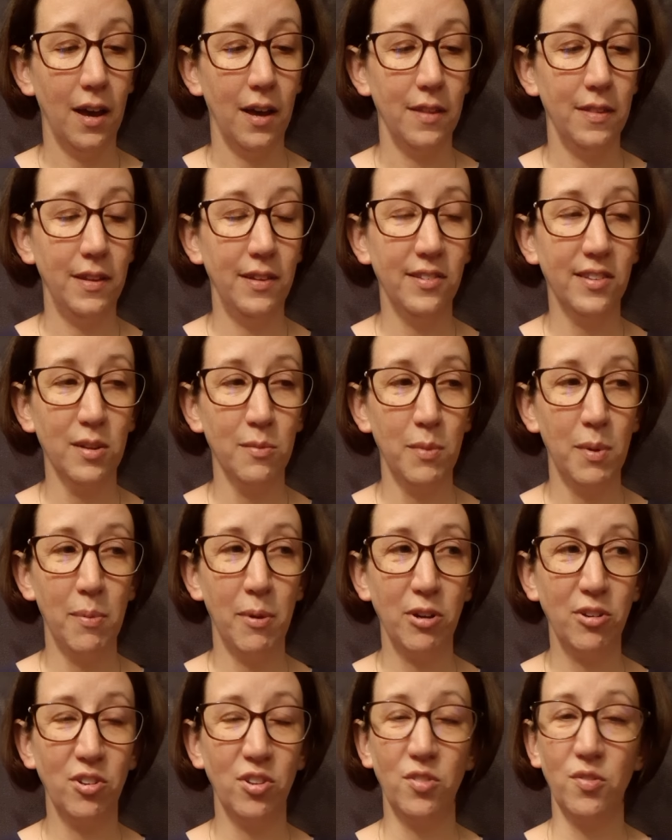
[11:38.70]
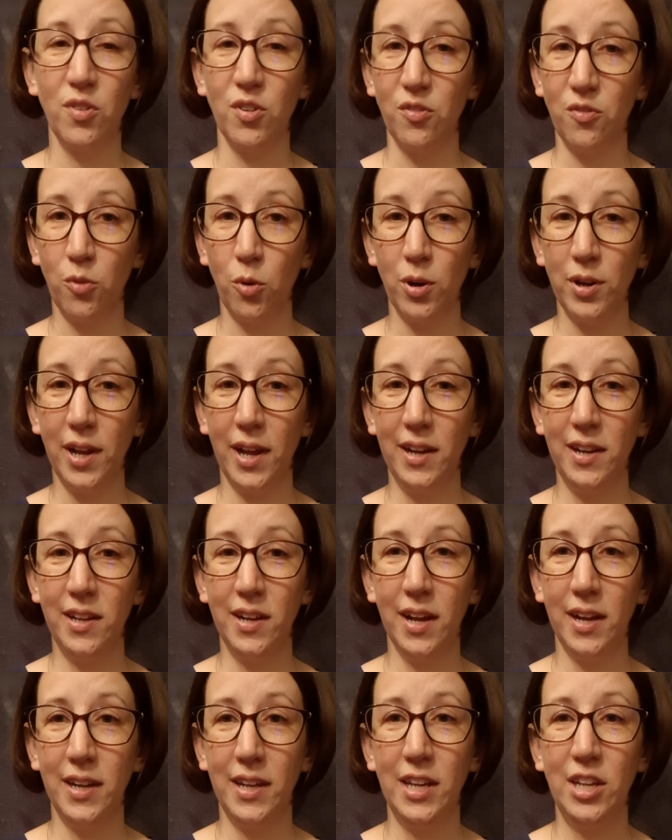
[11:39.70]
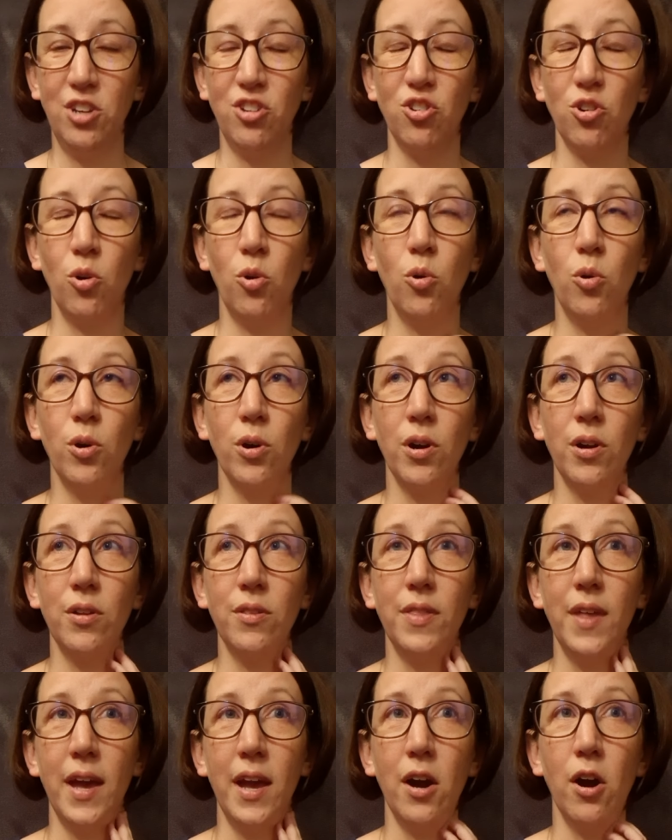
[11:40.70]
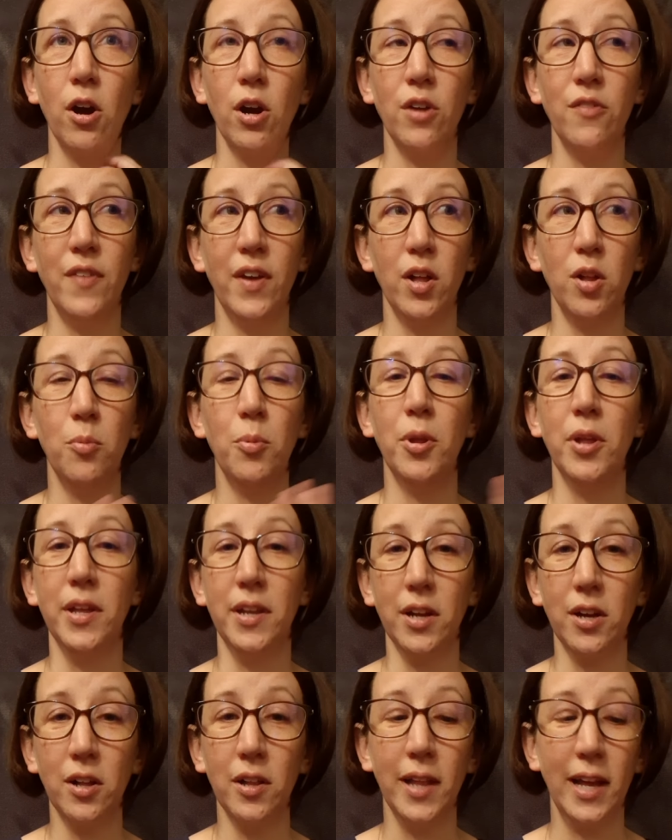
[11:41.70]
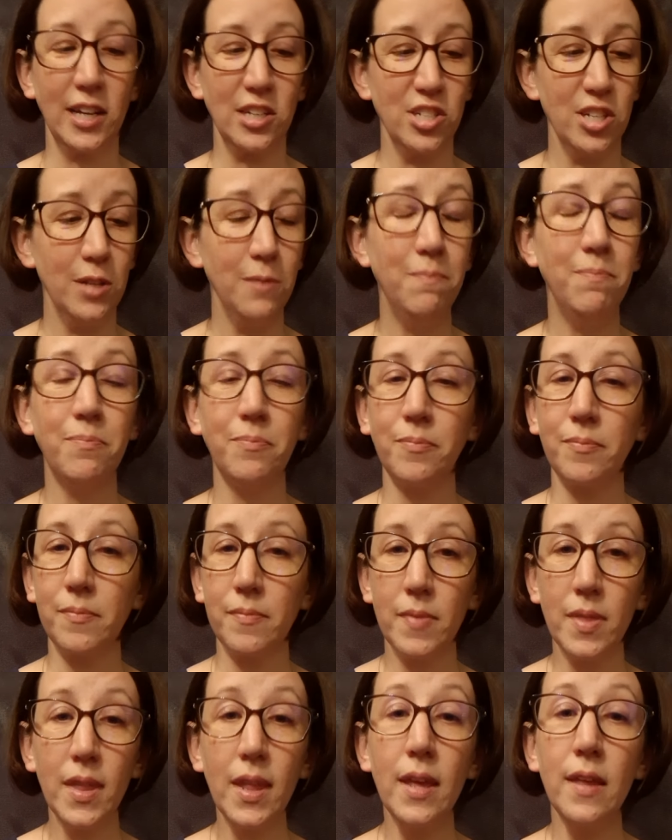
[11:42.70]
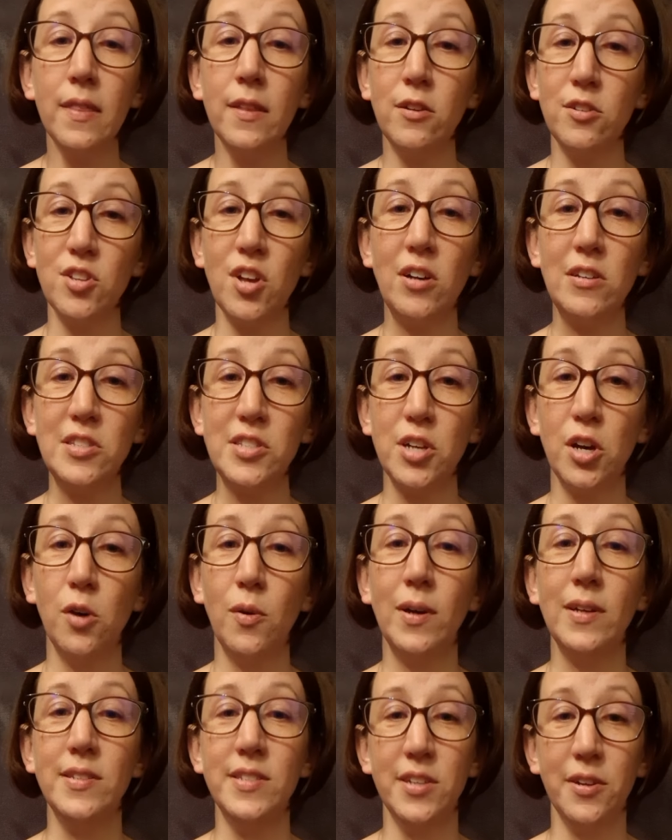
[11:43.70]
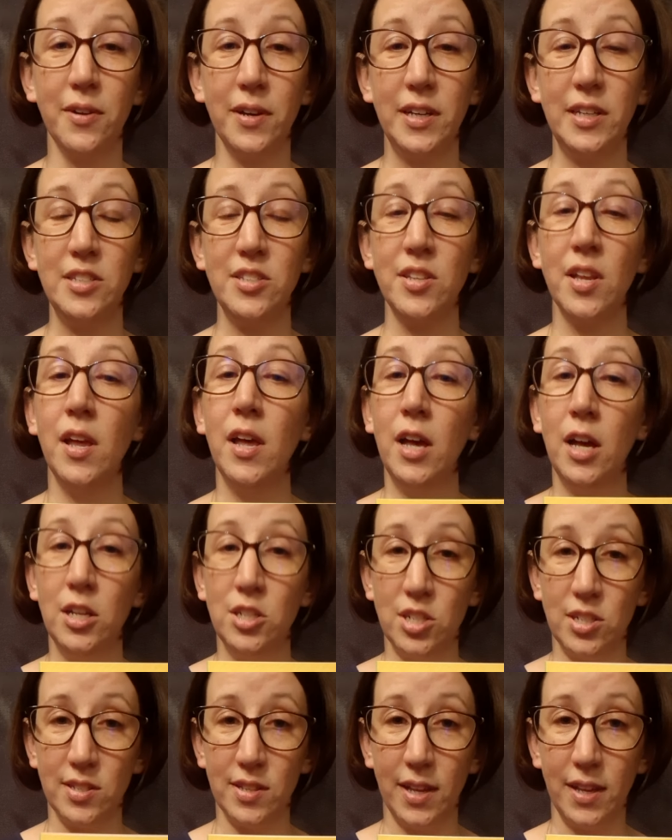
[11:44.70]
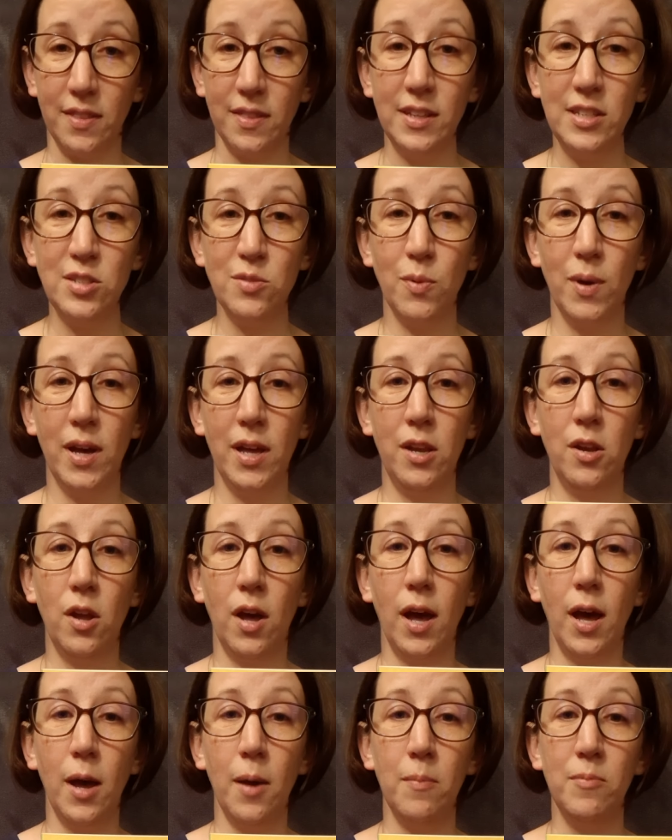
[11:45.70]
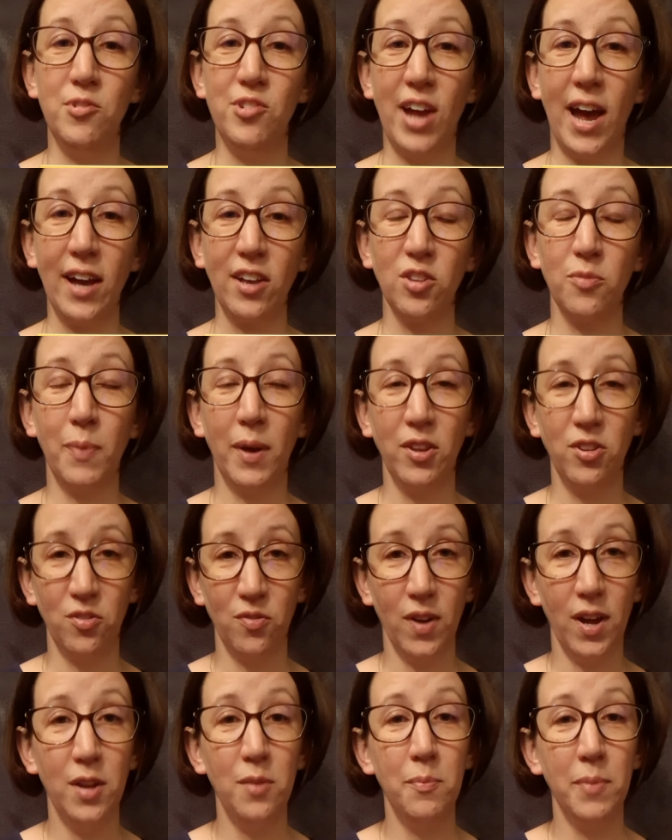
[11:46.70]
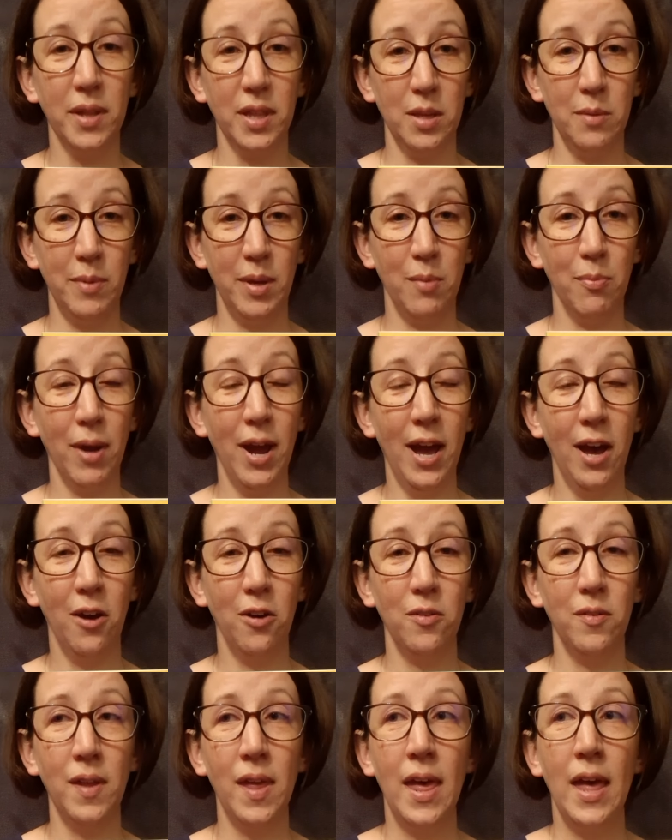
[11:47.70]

These can be purchased for $4.99 each, or they are available in a collection. There's also a series just like this one, Jack's best friend, Billy B. Brown.